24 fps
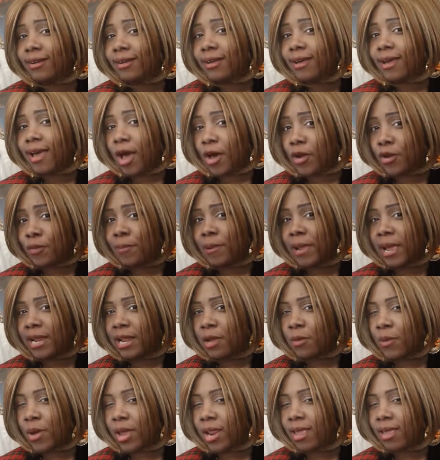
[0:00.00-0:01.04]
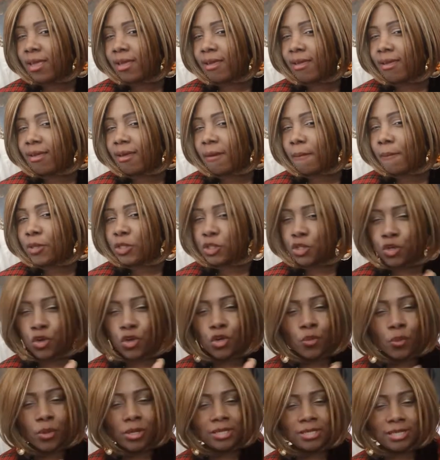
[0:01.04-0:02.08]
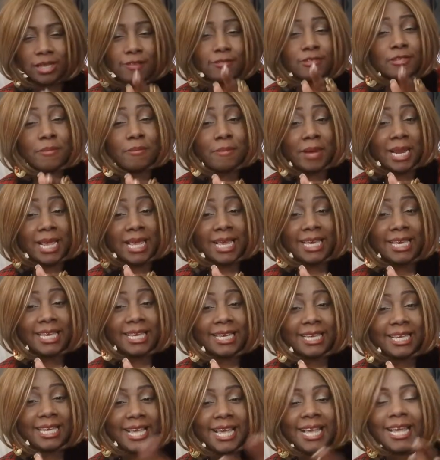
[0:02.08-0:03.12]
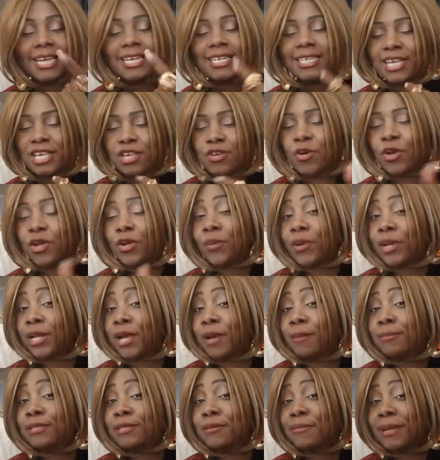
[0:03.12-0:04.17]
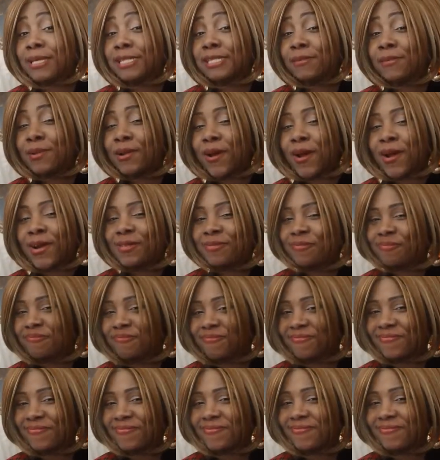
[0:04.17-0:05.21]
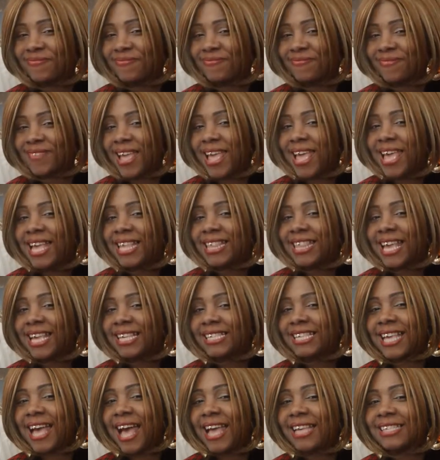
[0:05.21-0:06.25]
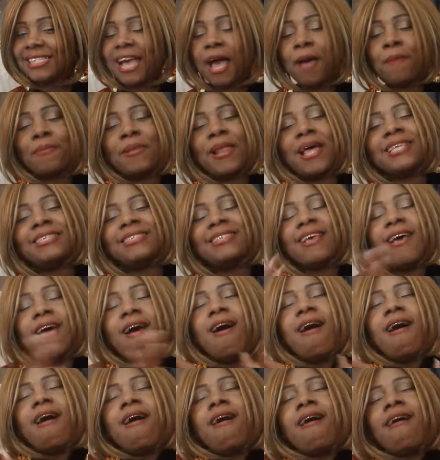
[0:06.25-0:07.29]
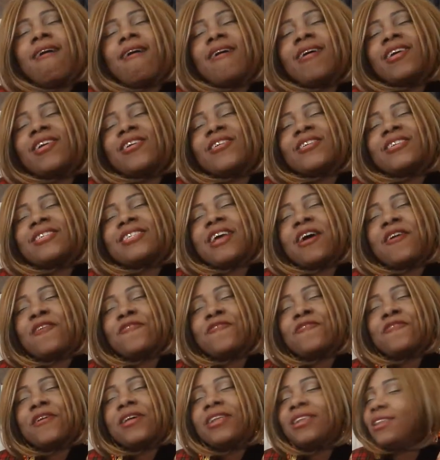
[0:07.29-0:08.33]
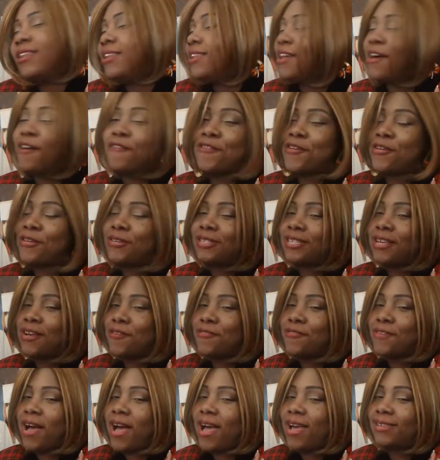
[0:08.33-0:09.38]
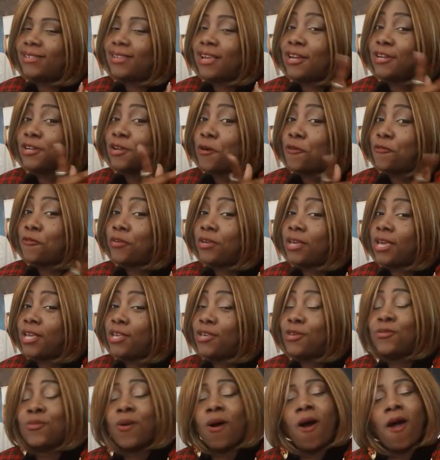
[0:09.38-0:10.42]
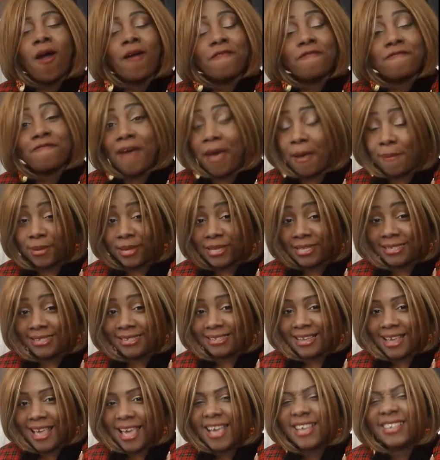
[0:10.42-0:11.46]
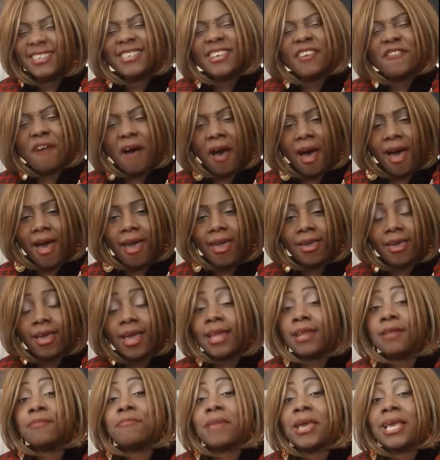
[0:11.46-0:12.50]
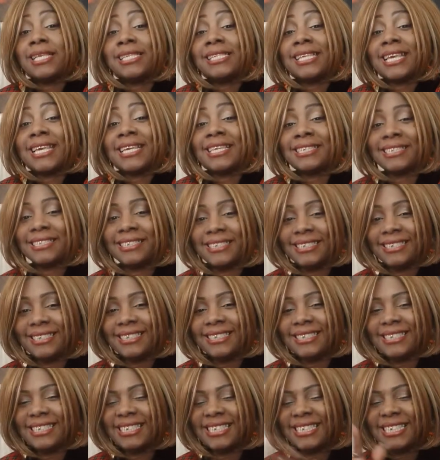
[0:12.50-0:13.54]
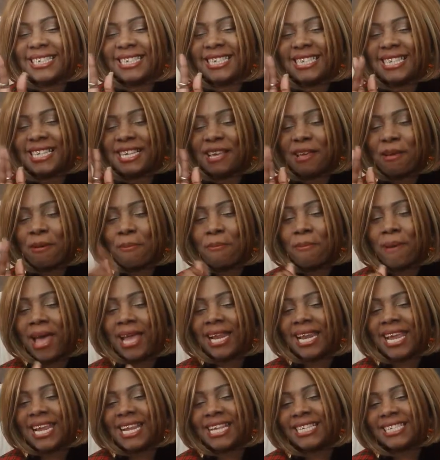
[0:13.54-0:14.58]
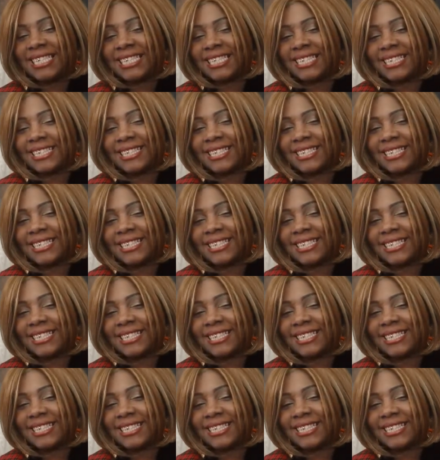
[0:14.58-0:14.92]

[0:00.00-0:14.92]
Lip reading: how to plan that wedding, but you know you want to save some money, then you're going to want to come to my seminar. Thanks, guys. God bless. Hug yourself. Love yourself, guys. And don't forget, you are fabulous, divine, and amazing. Bye, ladies.